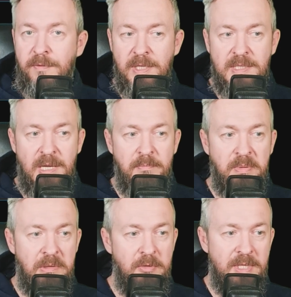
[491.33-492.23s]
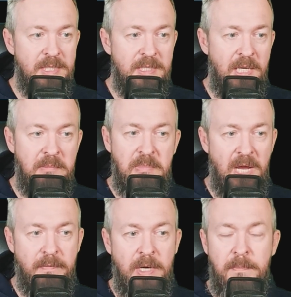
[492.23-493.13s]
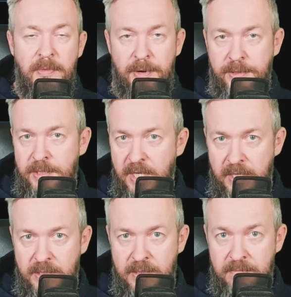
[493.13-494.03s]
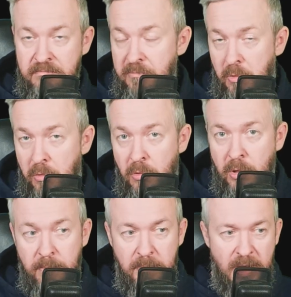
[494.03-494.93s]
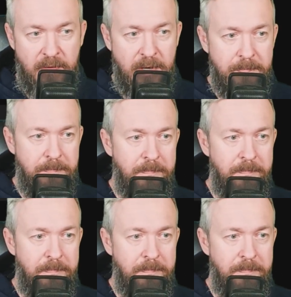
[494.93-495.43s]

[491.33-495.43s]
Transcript: For example, you can say every 30 days or never.